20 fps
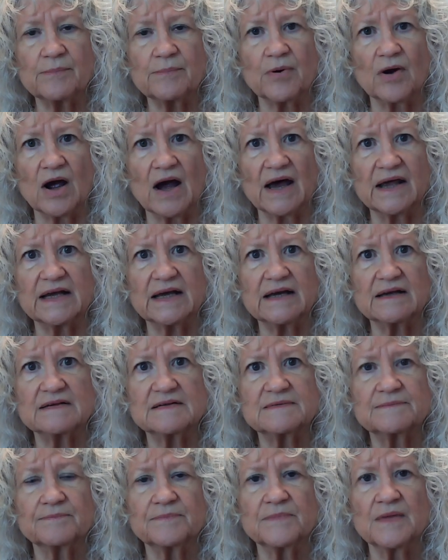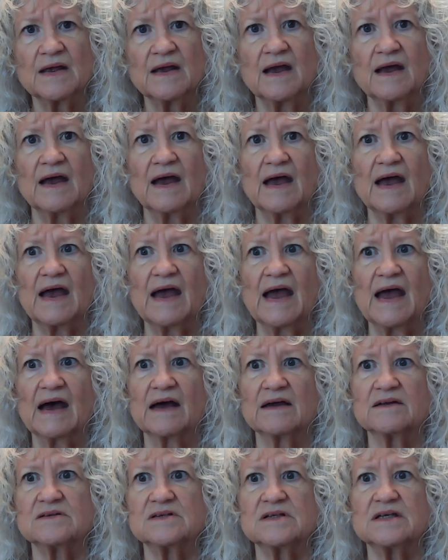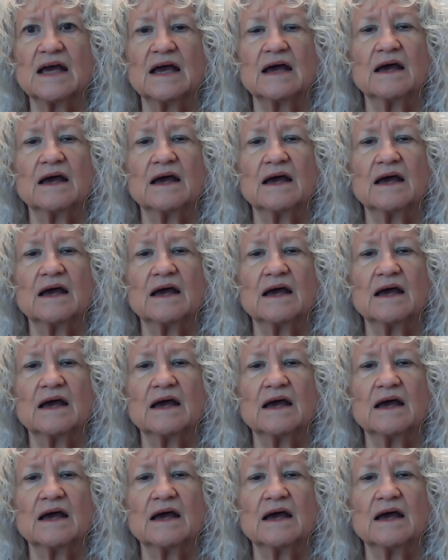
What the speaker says: products, and